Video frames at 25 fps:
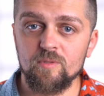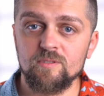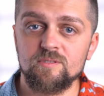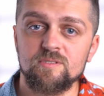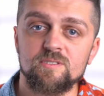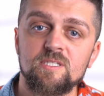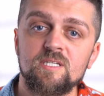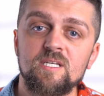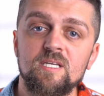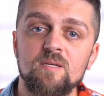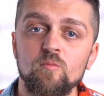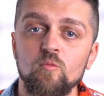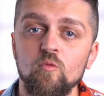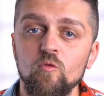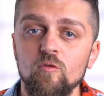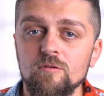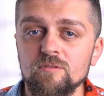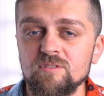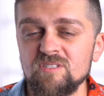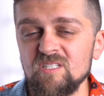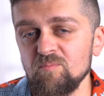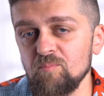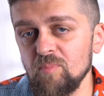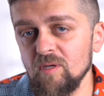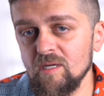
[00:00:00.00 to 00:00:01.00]
team will
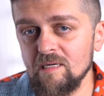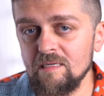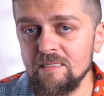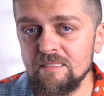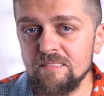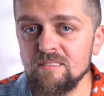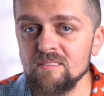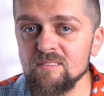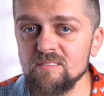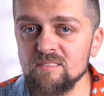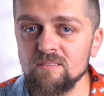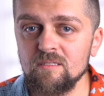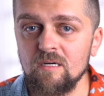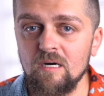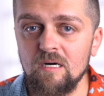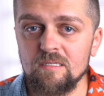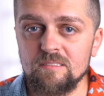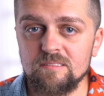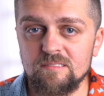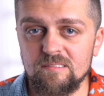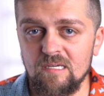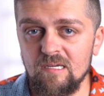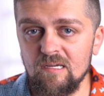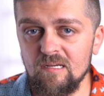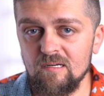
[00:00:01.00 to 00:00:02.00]
typically
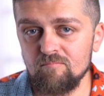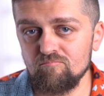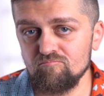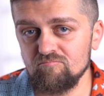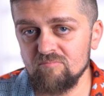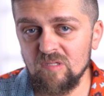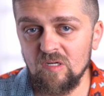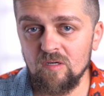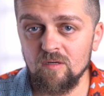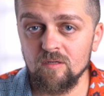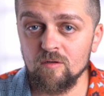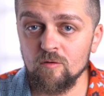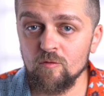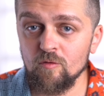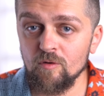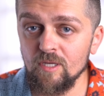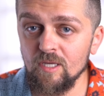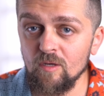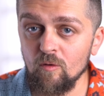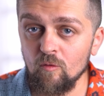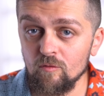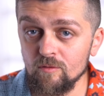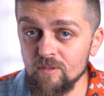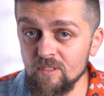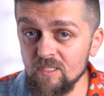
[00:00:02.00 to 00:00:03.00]
discuss and agree
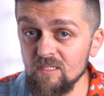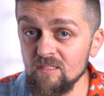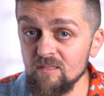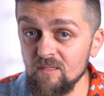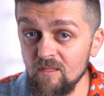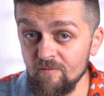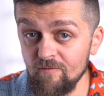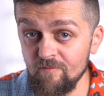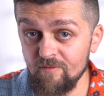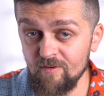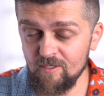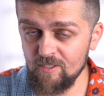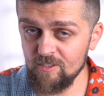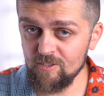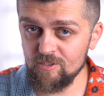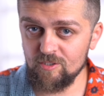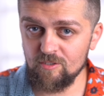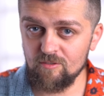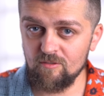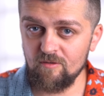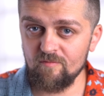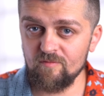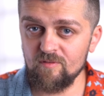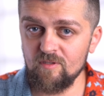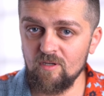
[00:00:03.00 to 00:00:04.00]
on the definition
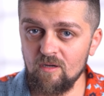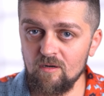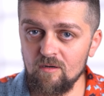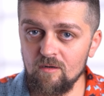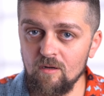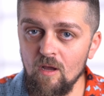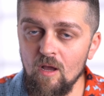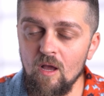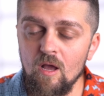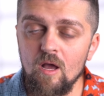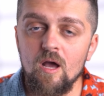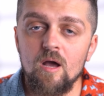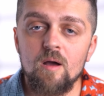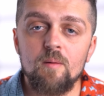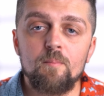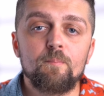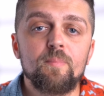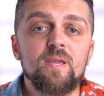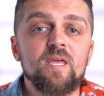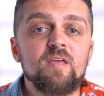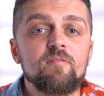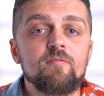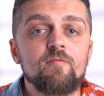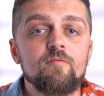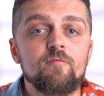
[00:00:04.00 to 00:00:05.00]
of done
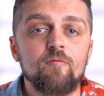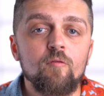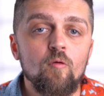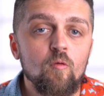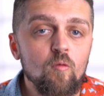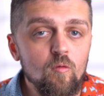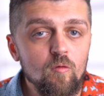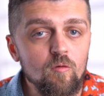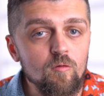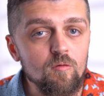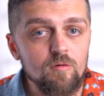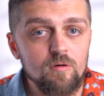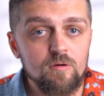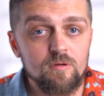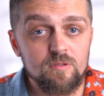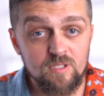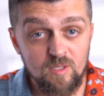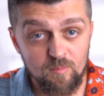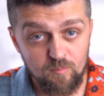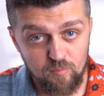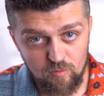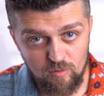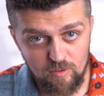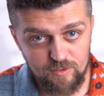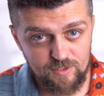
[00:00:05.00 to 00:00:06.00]
before the
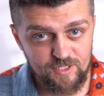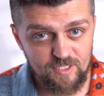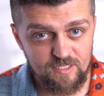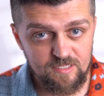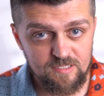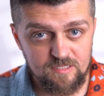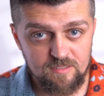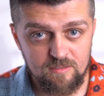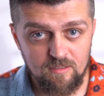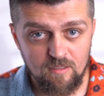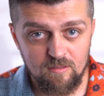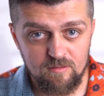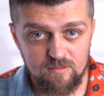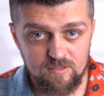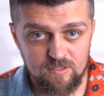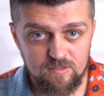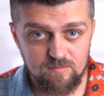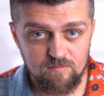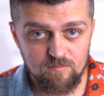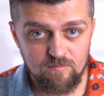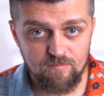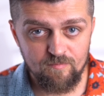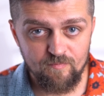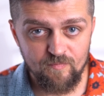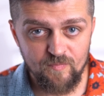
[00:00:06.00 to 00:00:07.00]
project starts.
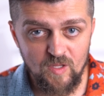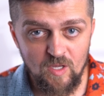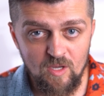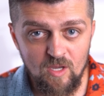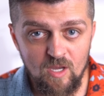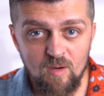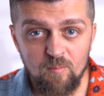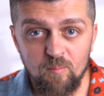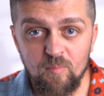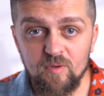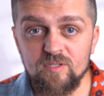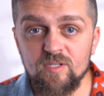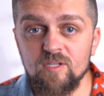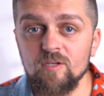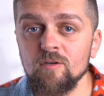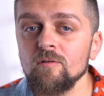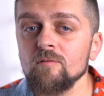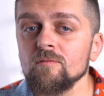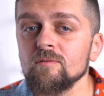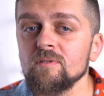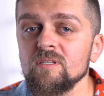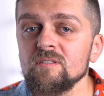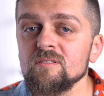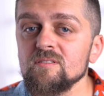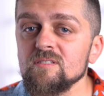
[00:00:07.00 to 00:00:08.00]
But they'll
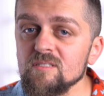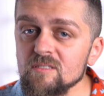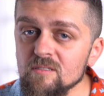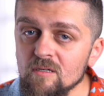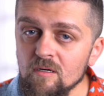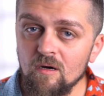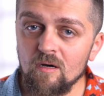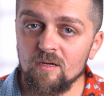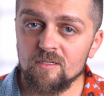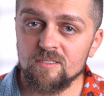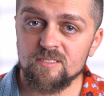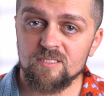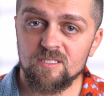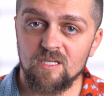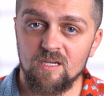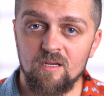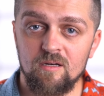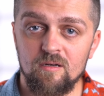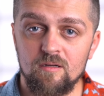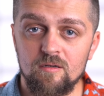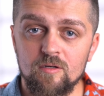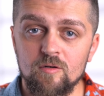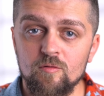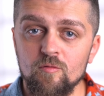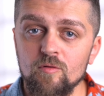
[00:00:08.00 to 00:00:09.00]
discuss
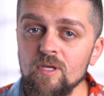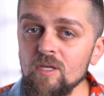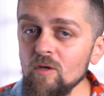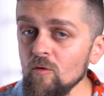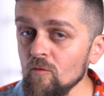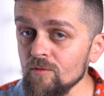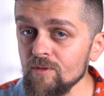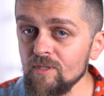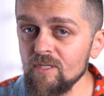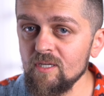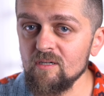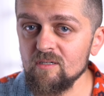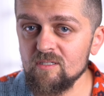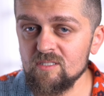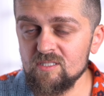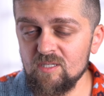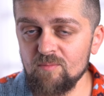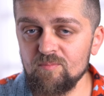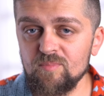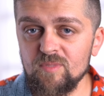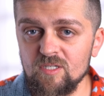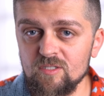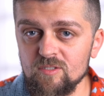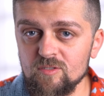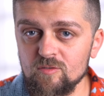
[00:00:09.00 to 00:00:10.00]
and agree on the
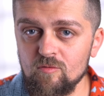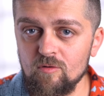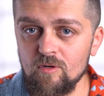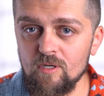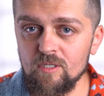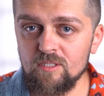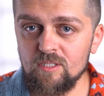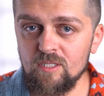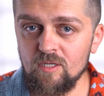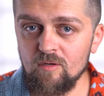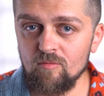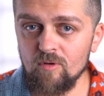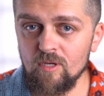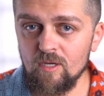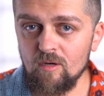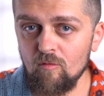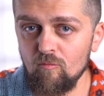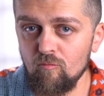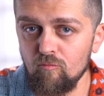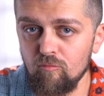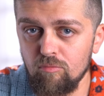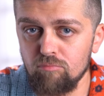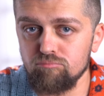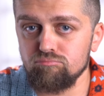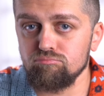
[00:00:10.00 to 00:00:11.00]
acceptance criteria
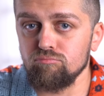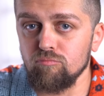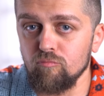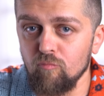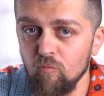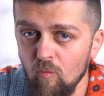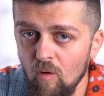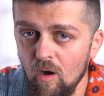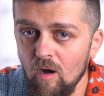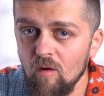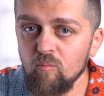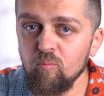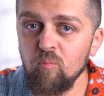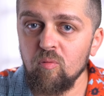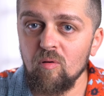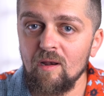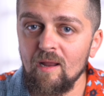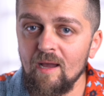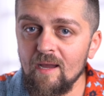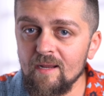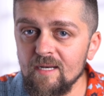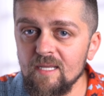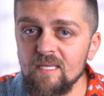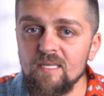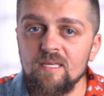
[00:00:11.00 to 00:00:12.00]
while
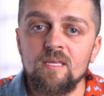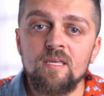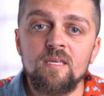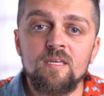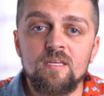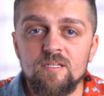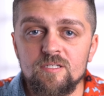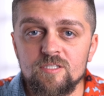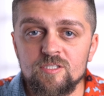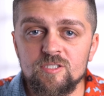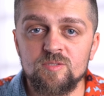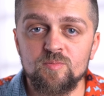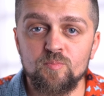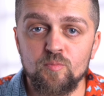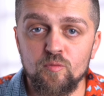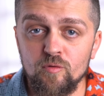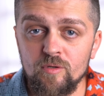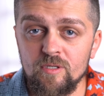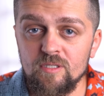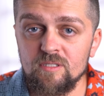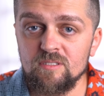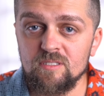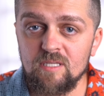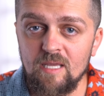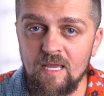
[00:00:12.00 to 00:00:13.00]
planning each
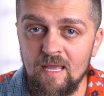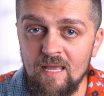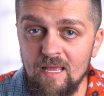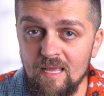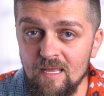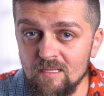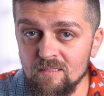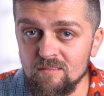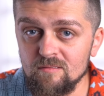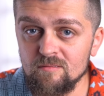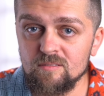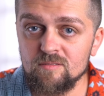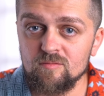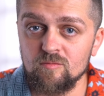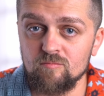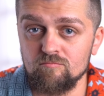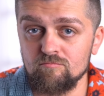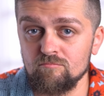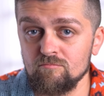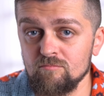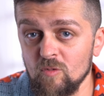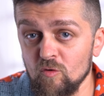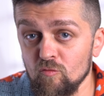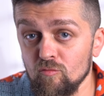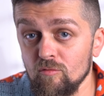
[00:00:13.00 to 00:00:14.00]
sprint and
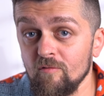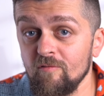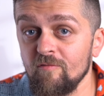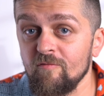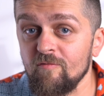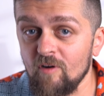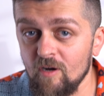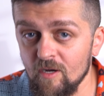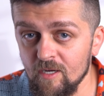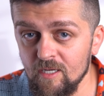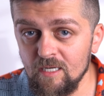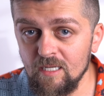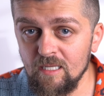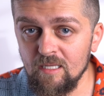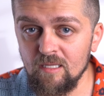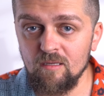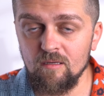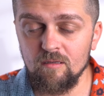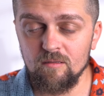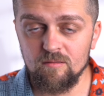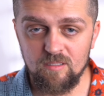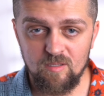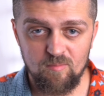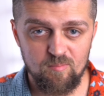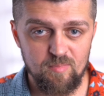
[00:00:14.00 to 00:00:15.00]

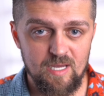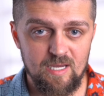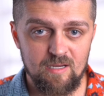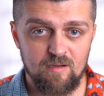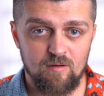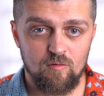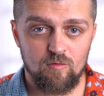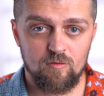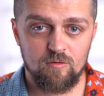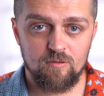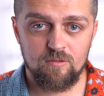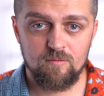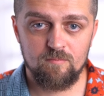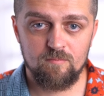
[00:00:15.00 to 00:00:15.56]
refining the backlog.